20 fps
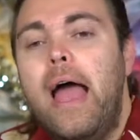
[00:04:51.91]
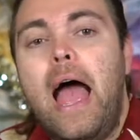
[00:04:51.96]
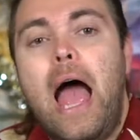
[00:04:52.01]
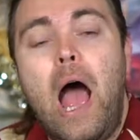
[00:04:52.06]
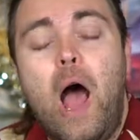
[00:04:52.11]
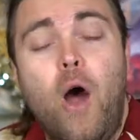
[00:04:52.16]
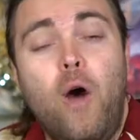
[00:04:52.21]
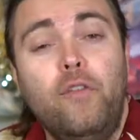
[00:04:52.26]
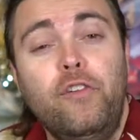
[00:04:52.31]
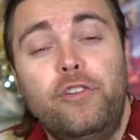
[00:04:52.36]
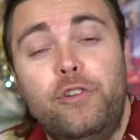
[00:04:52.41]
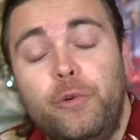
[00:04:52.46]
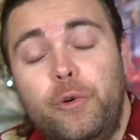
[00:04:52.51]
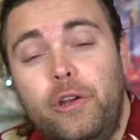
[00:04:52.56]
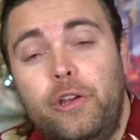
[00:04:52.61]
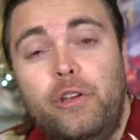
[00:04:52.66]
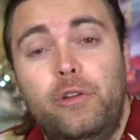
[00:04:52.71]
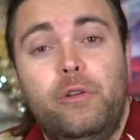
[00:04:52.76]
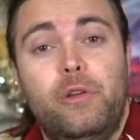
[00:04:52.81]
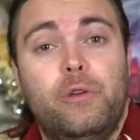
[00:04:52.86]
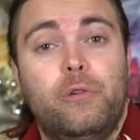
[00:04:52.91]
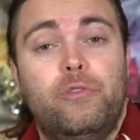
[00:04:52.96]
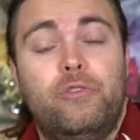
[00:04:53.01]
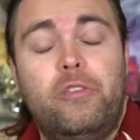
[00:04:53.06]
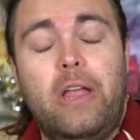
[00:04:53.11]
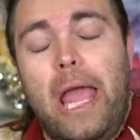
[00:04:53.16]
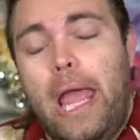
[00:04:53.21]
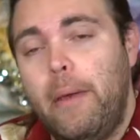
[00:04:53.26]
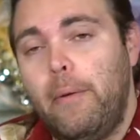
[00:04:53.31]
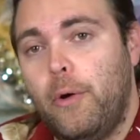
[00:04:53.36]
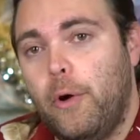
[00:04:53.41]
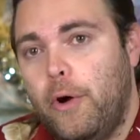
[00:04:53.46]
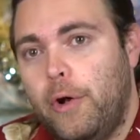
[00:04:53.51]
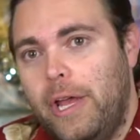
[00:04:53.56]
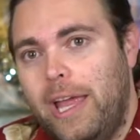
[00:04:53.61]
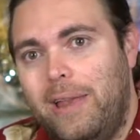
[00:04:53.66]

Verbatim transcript: However, during New Year's Day, going